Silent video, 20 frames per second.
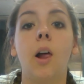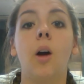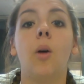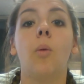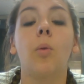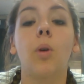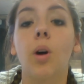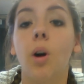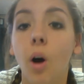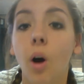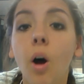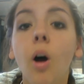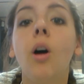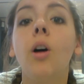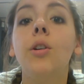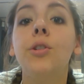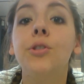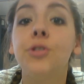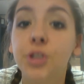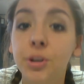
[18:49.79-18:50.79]
were
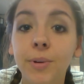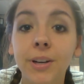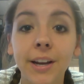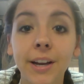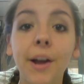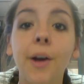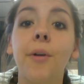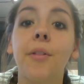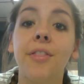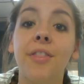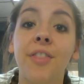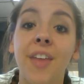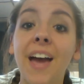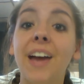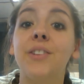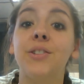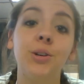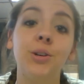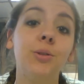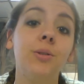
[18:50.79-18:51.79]
all shipping out that
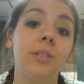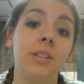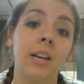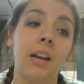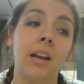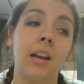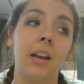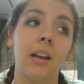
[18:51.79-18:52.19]
Tuesday,